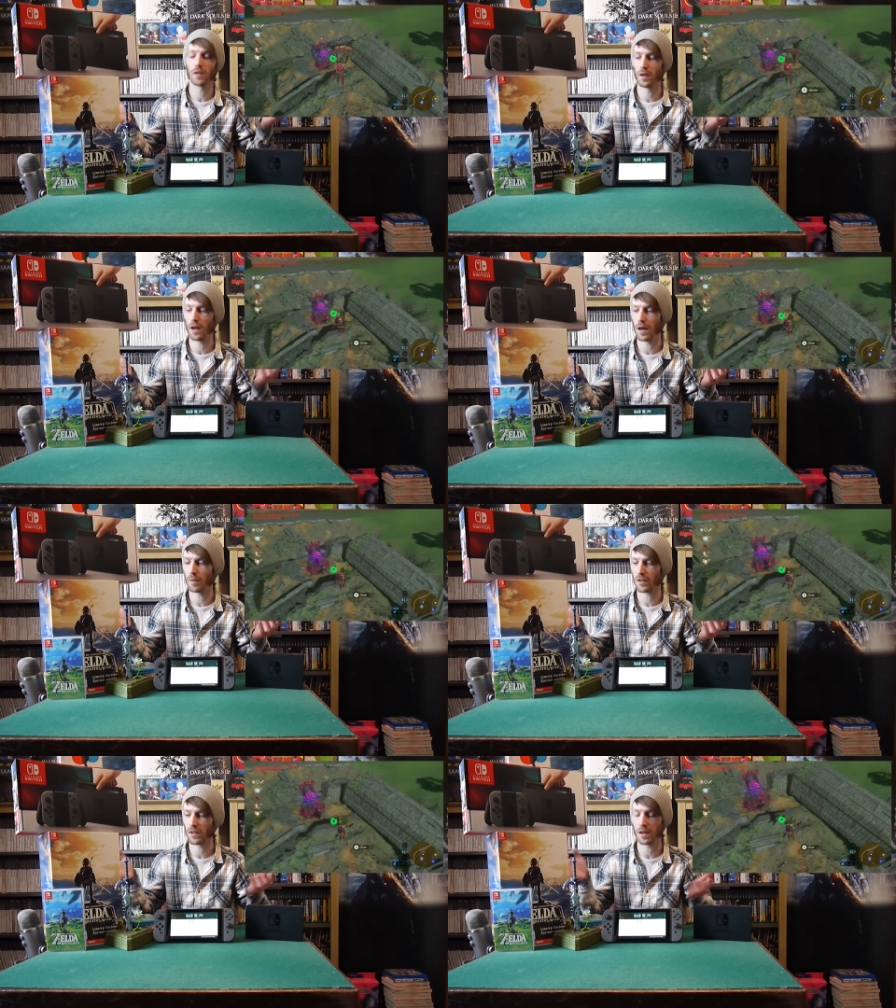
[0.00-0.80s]

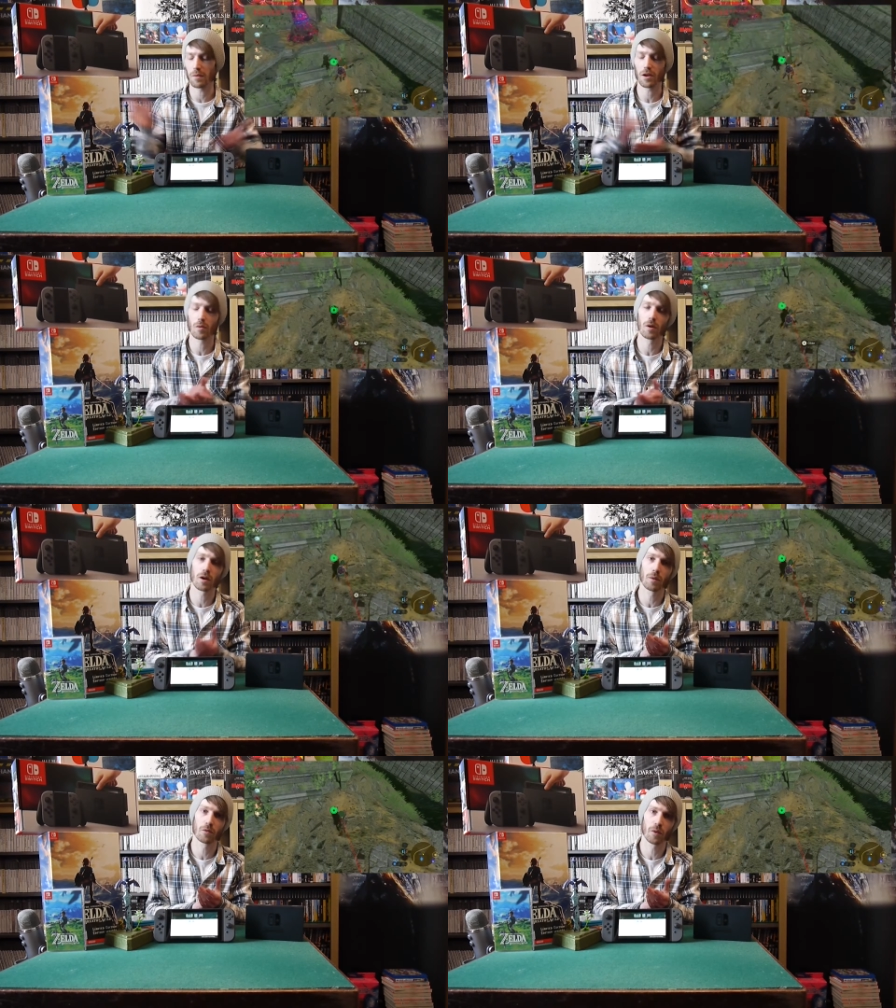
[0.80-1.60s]
Like I said, the American one
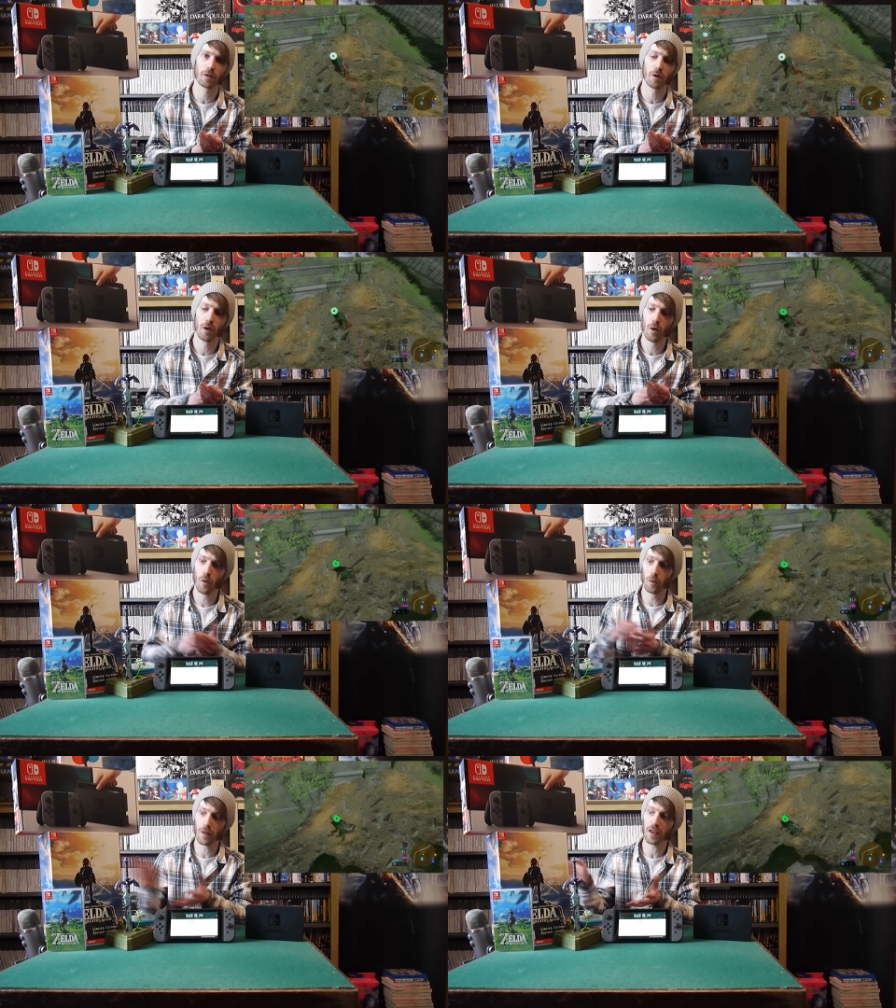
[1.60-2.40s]
comes with
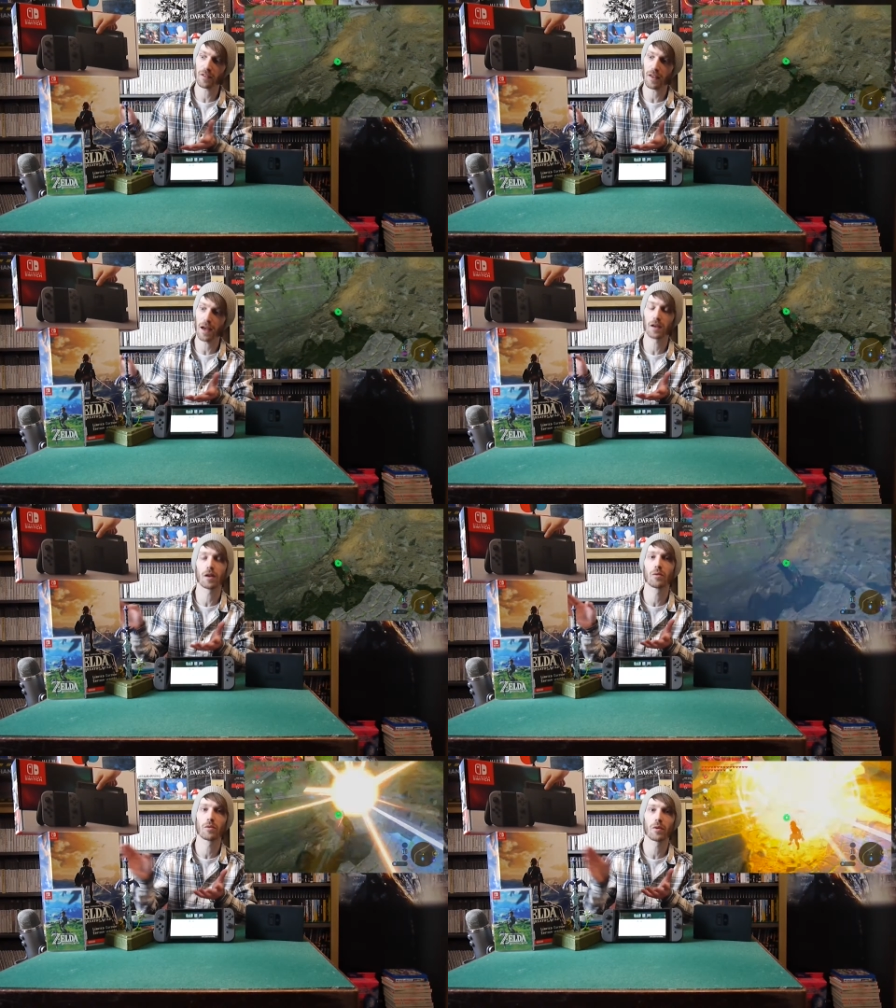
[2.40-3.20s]
all of this, and
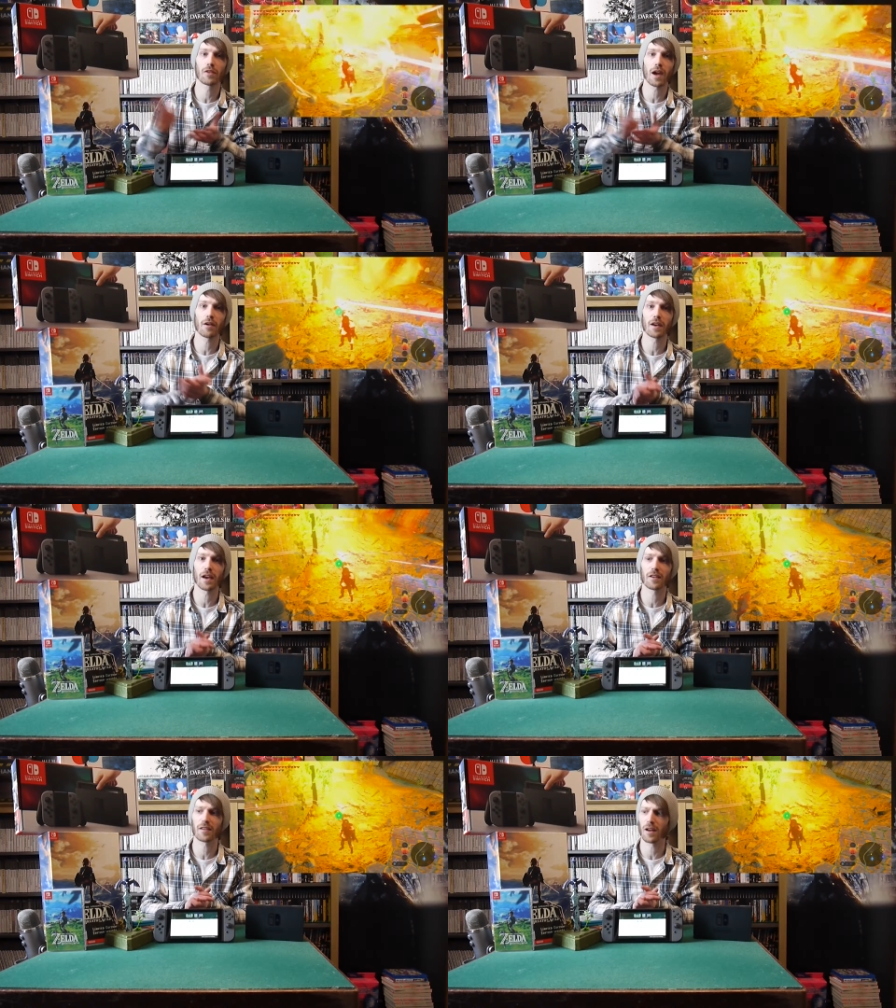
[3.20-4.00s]
comes with a carry
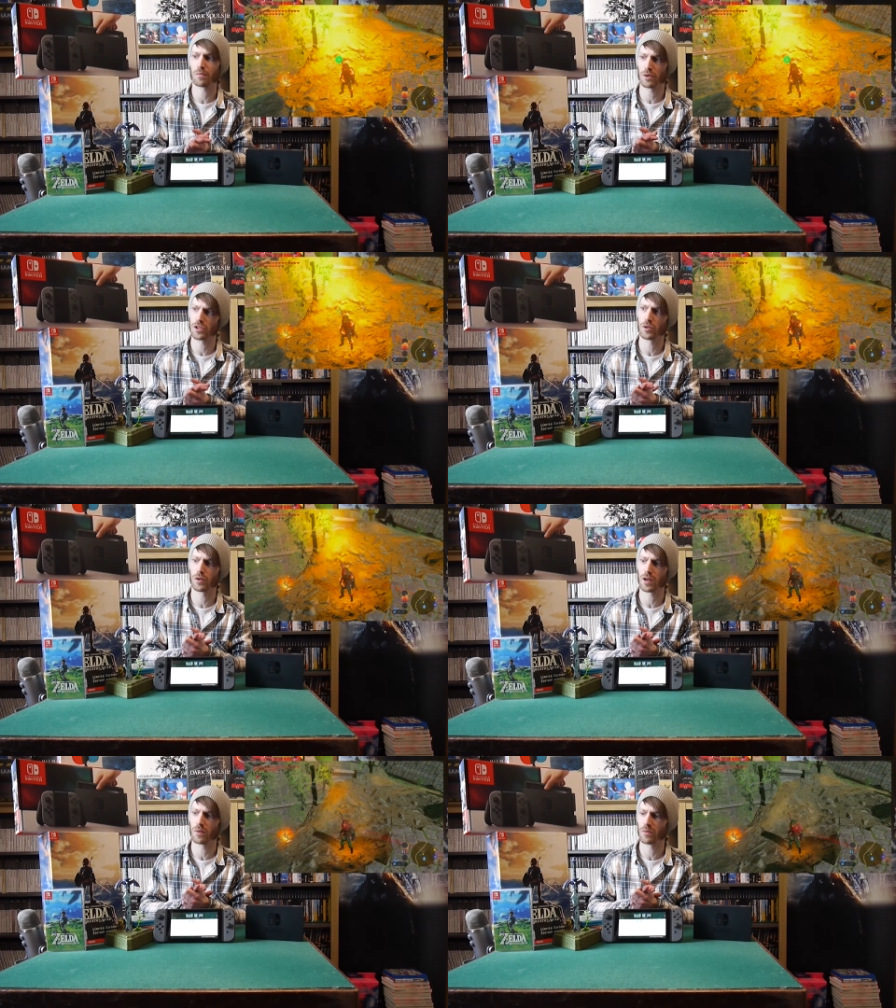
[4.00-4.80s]
case, and I'm pretty sure
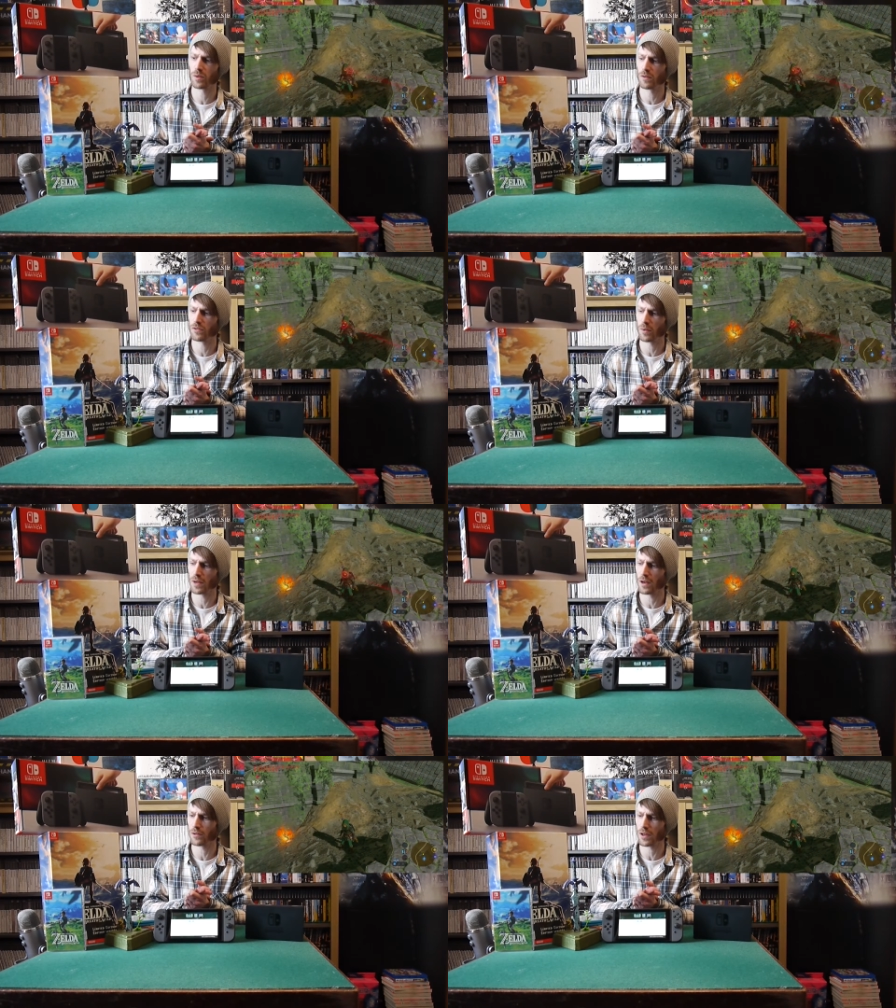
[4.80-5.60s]
it comes with
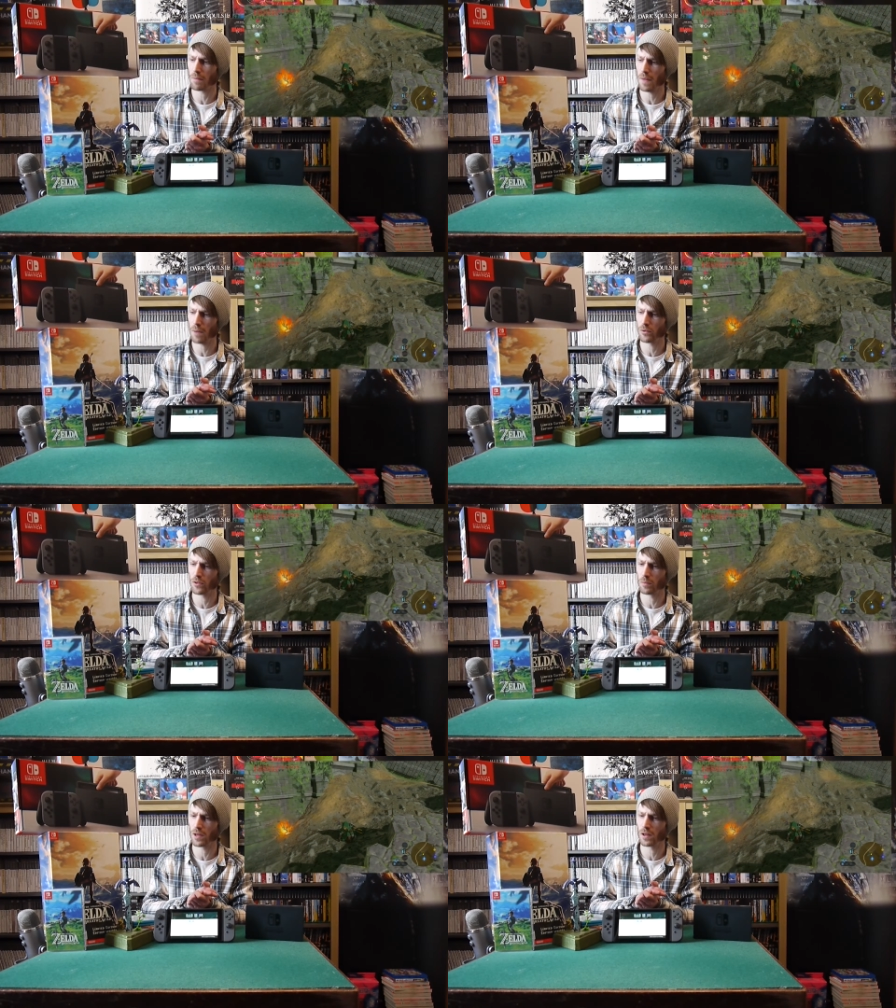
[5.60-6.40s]
something else like a map or
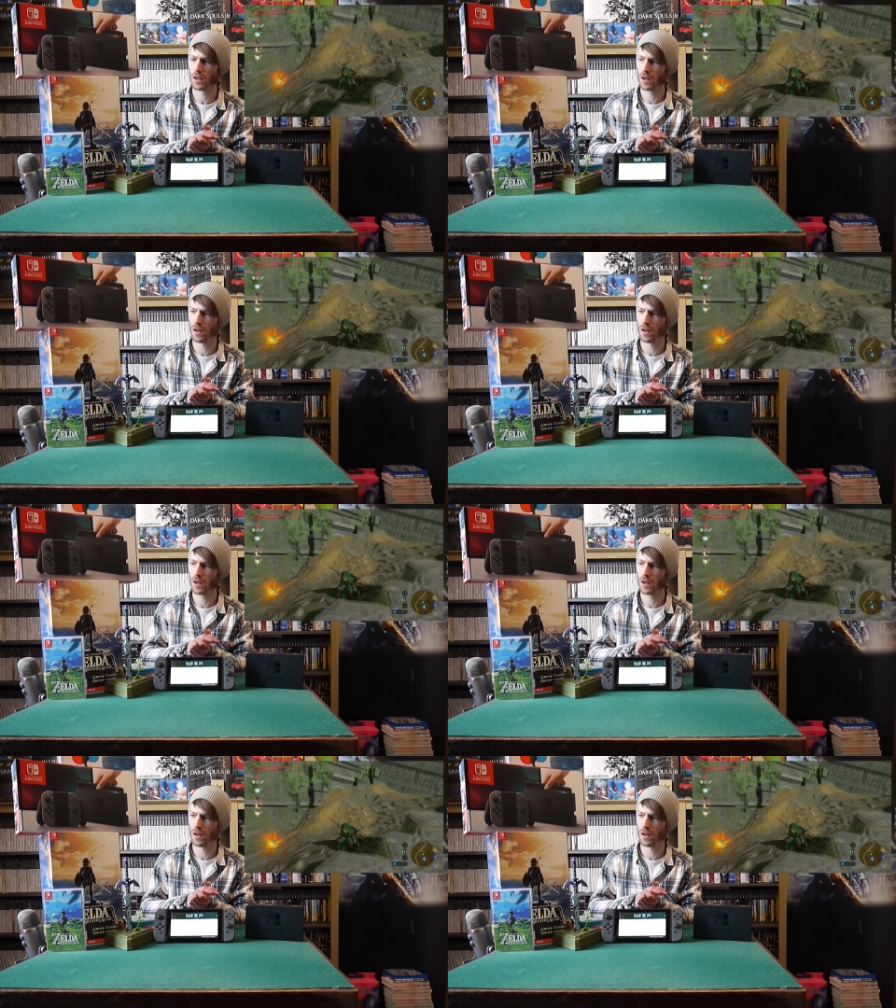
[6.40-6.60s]
something.